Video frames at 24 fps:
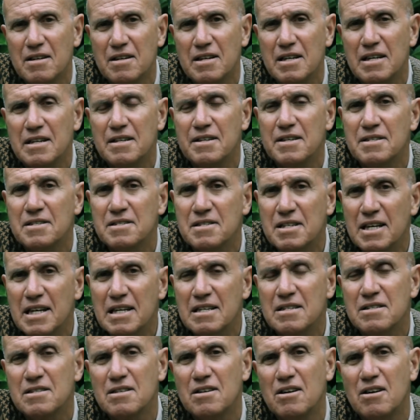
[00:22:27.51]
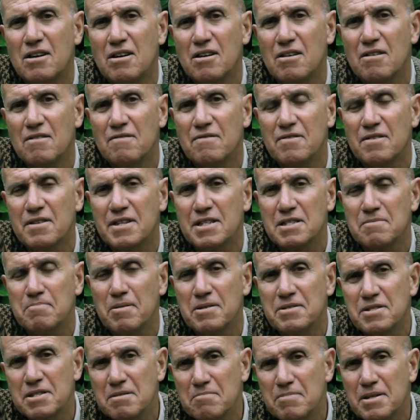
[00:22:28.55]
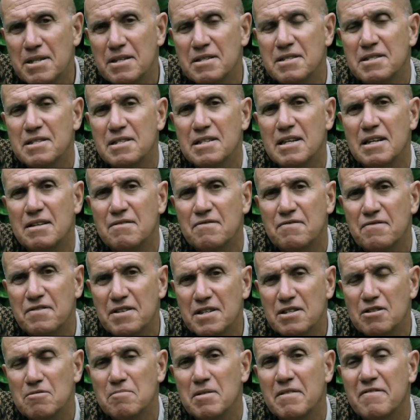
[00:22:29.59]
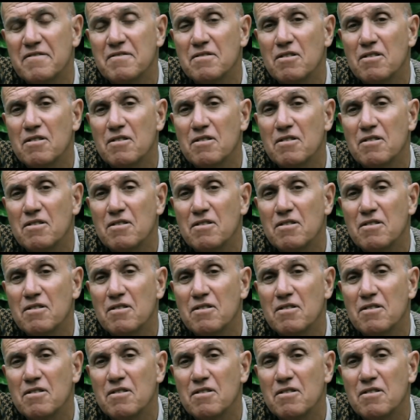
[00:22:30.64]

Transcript: in a state of responsibility and freedom of,